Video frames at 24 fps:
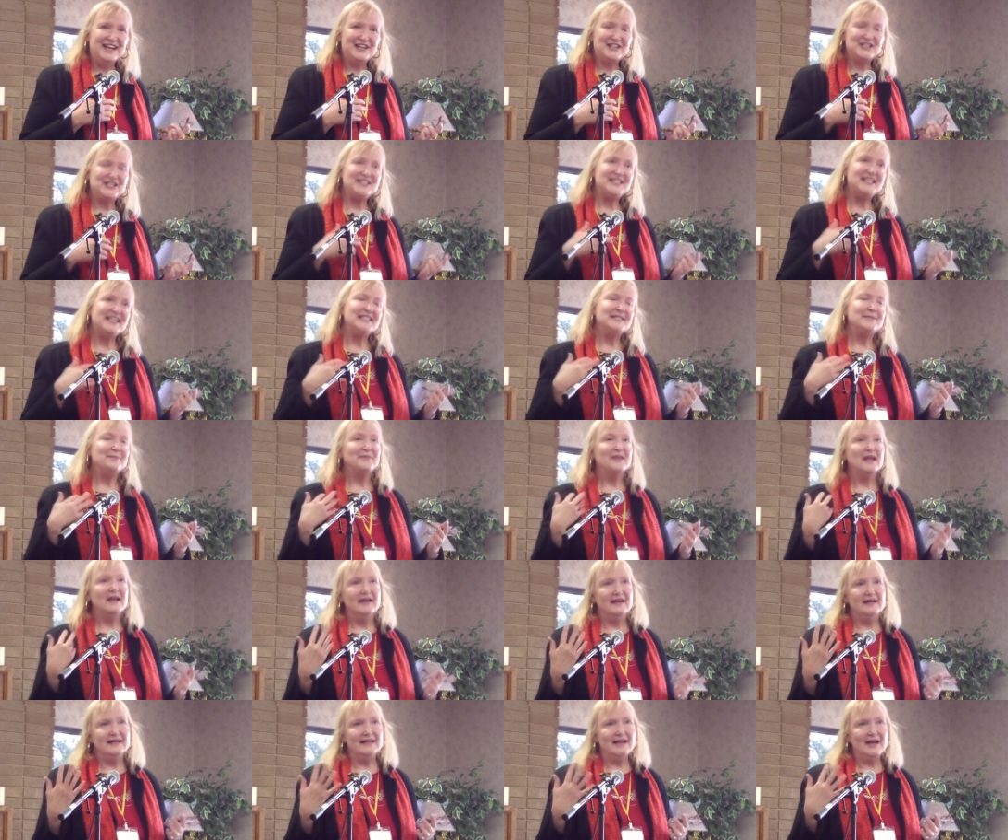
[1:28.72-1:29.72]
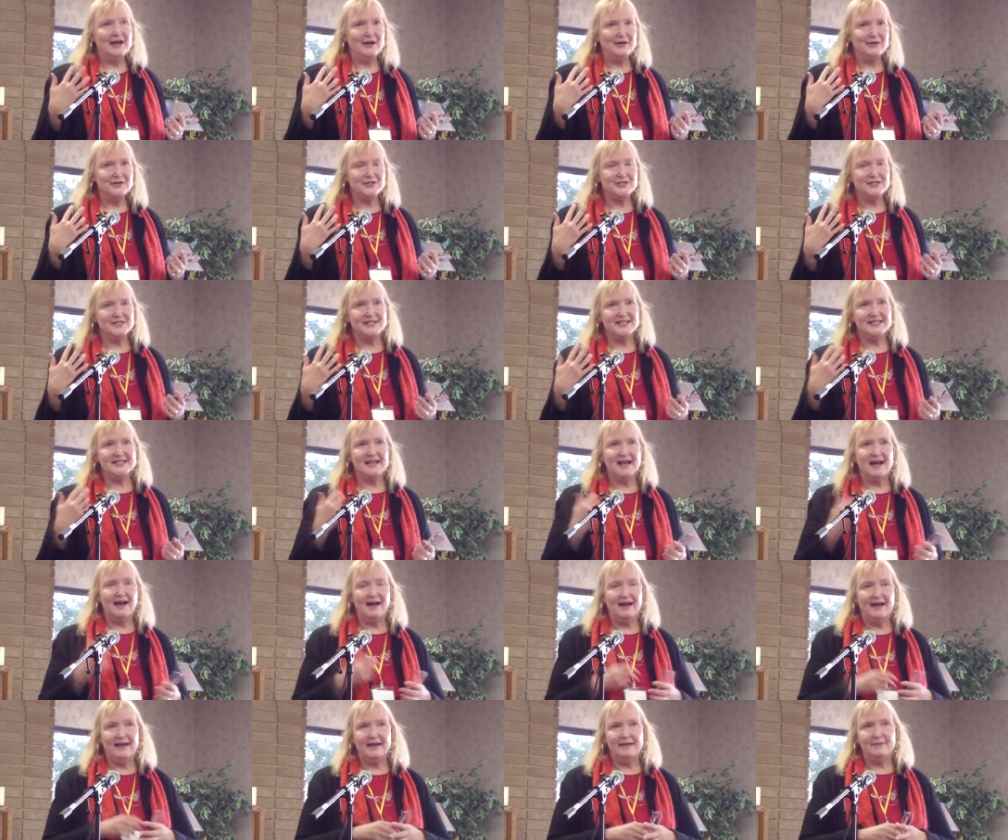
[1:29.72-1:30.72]
She says, hello, she says,
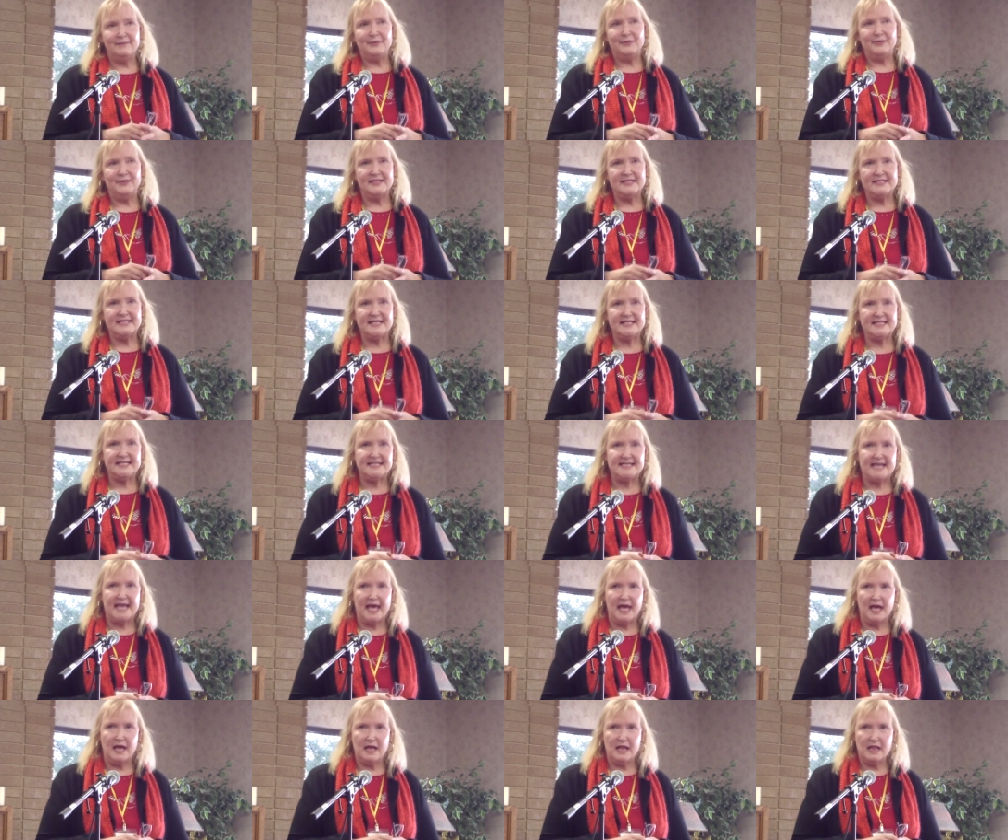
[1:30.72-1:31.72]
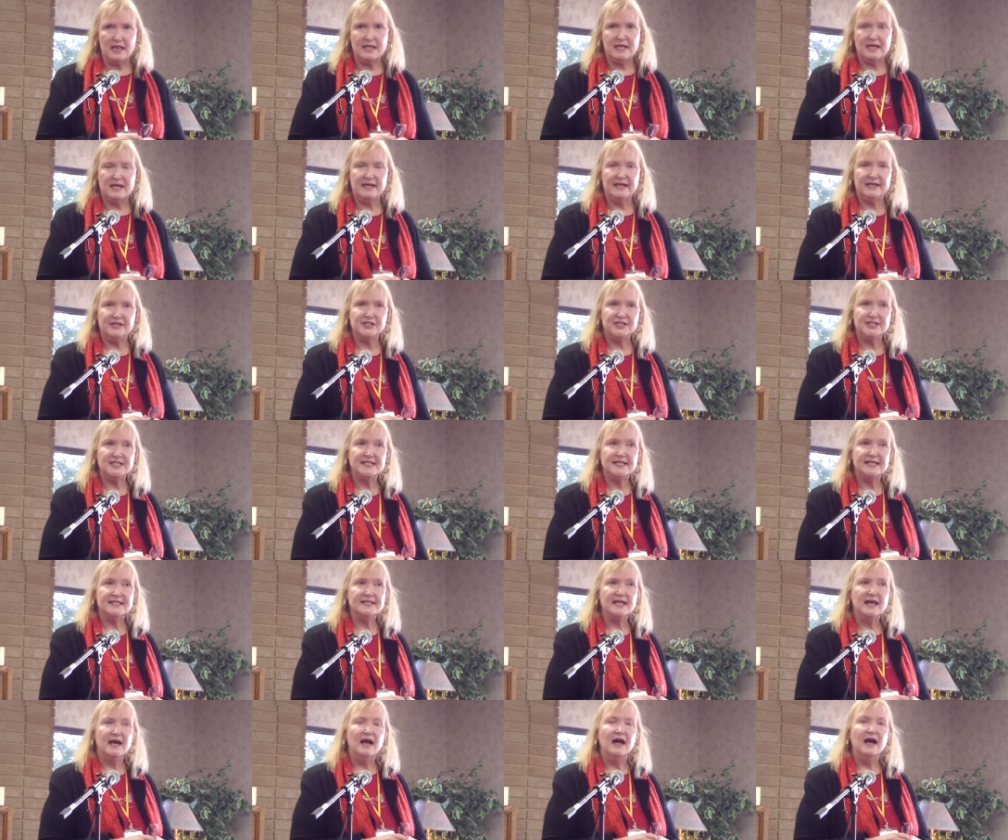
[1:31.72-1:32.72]
I am Princess Adele. And she
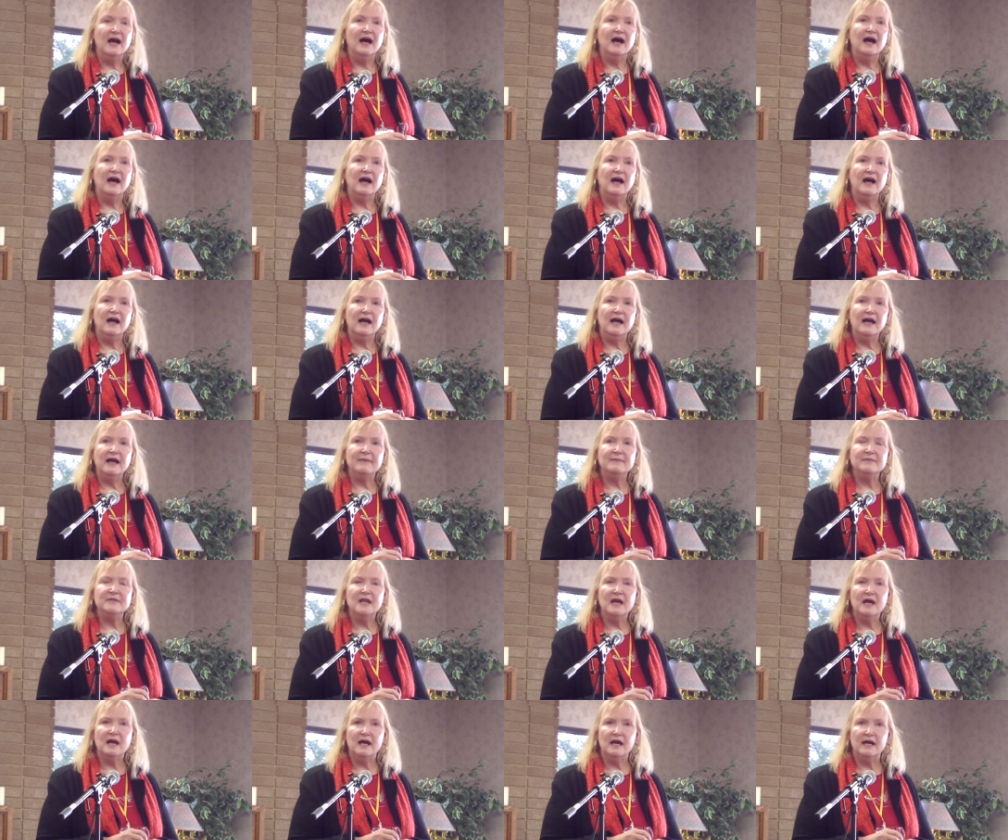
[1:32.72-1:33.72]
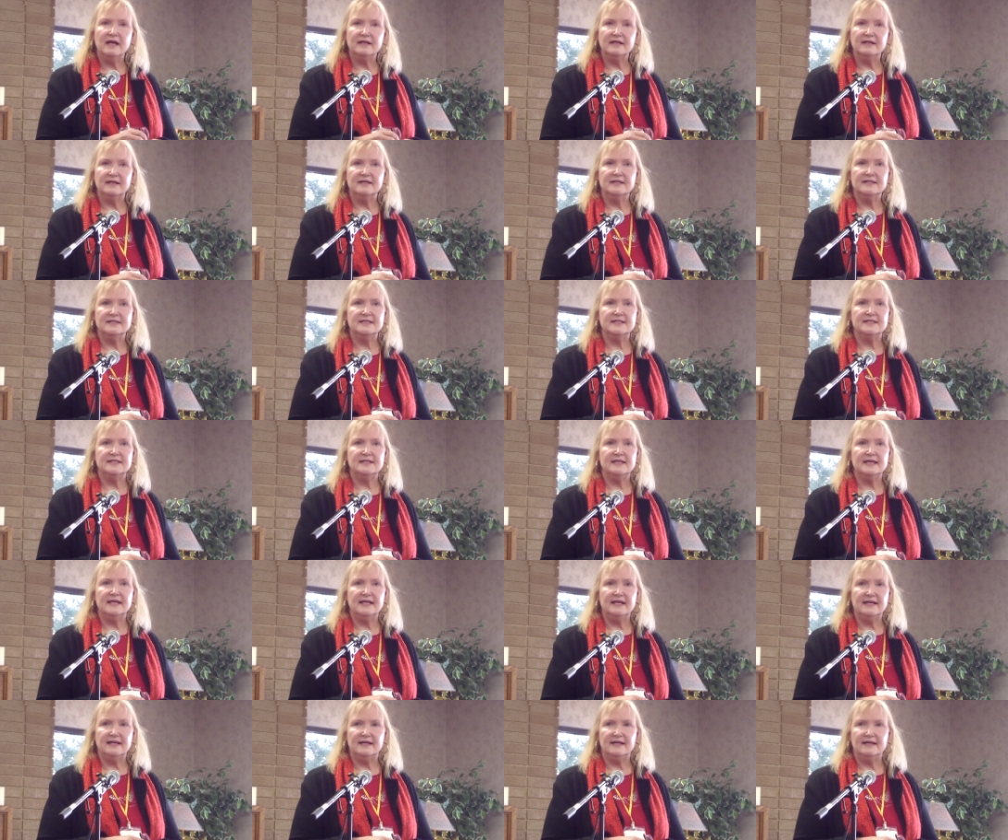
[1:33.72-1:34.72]
says, I'm not
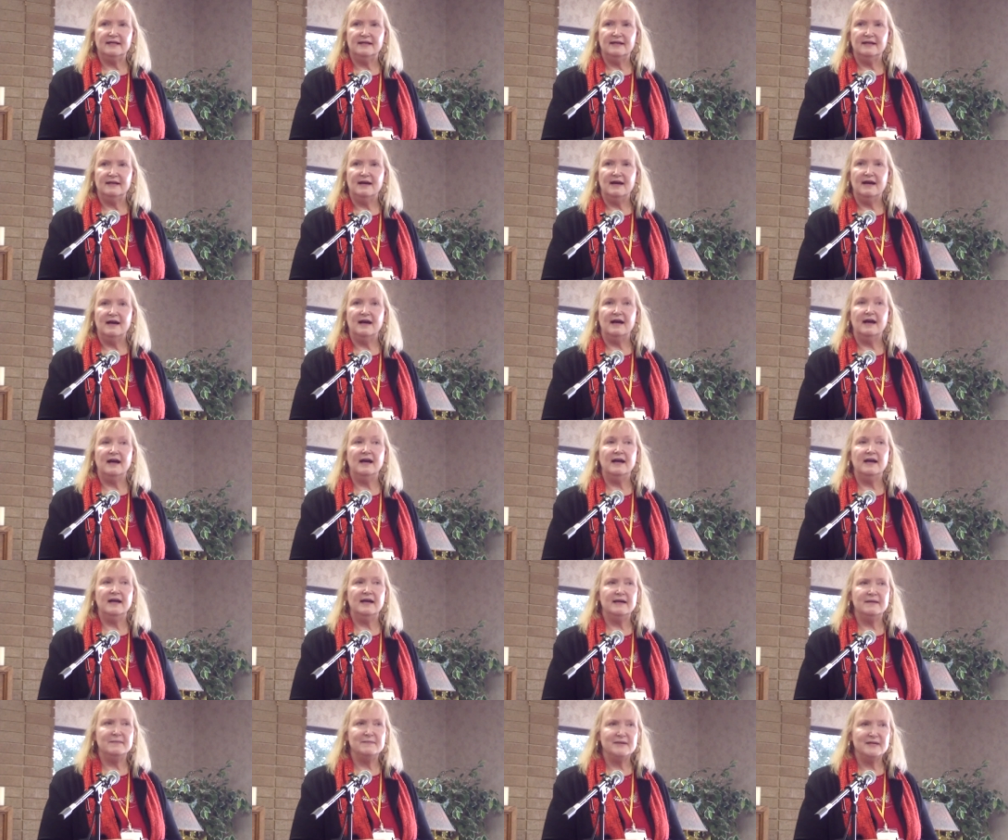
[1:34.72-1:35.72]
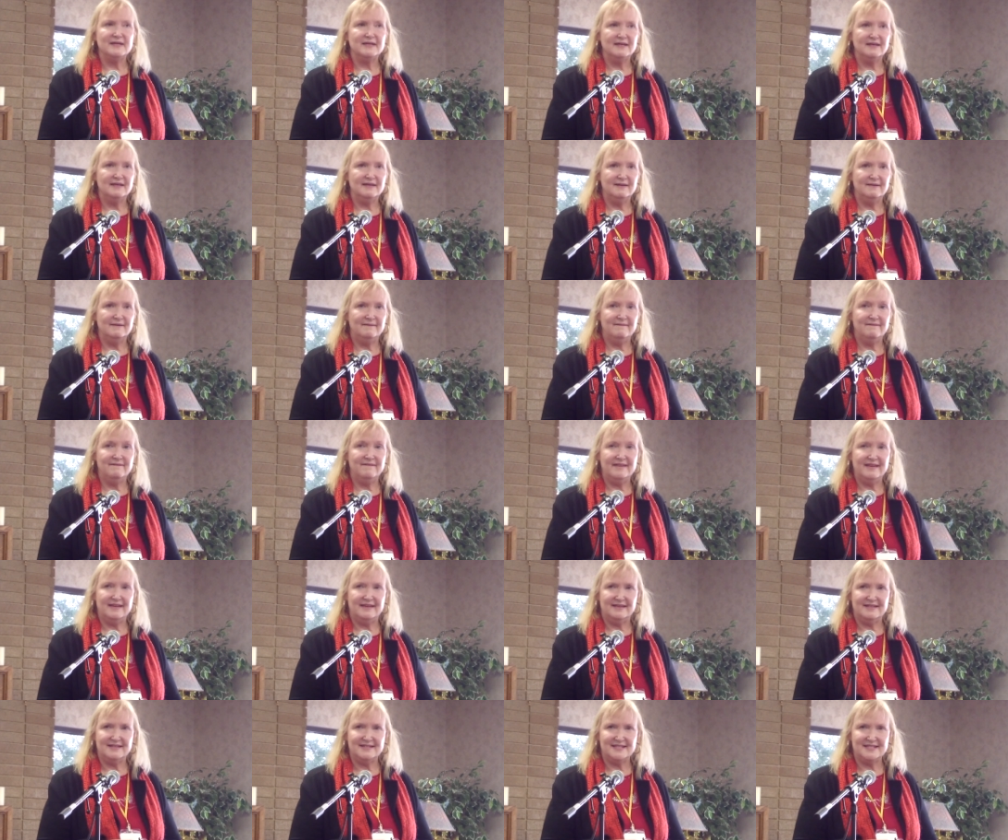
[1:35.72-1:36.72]
conceited, I'm
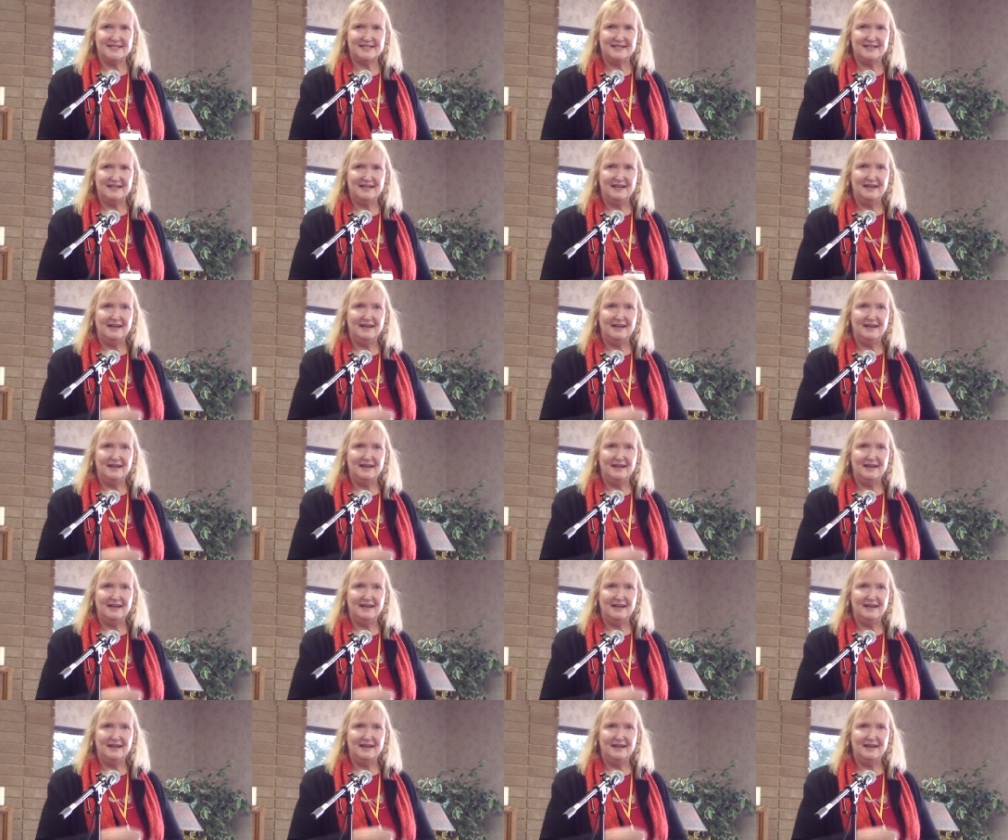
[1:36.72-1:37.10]
convinced.